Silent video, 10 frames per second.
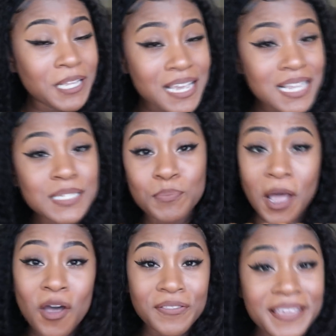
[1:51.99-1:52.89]
Please
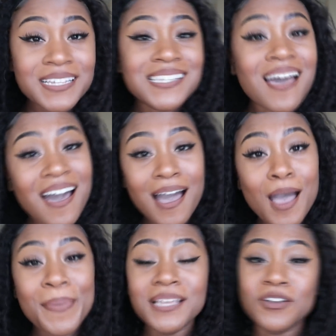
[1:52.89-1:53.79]
blow this
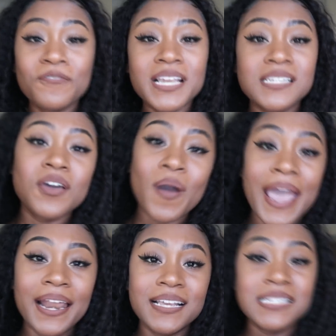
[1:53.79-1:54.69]
up, and don't forget to go
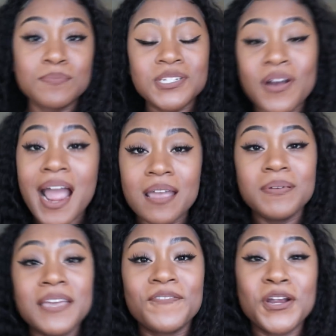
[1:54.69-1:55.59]
ahead and subscribe
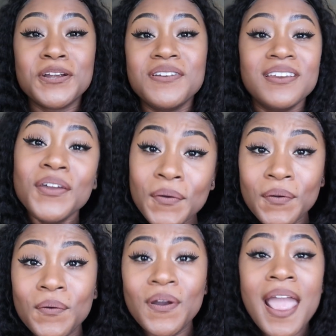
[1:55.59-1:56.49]
if you're
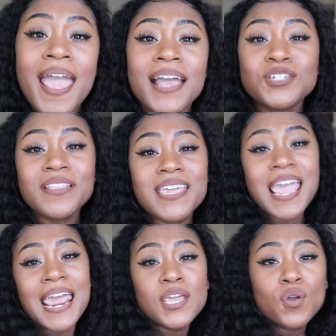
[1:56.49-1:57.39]
new. Join the
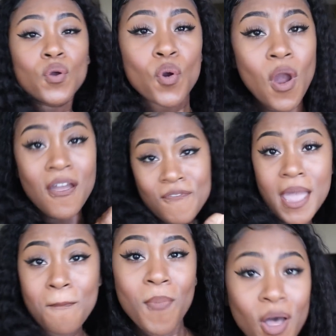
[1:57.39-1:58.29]
KD Crew
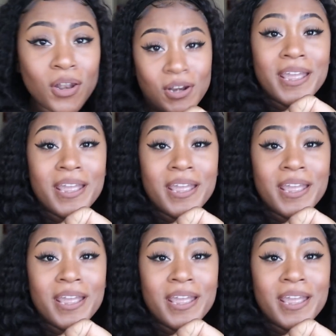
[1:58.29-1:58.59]
family.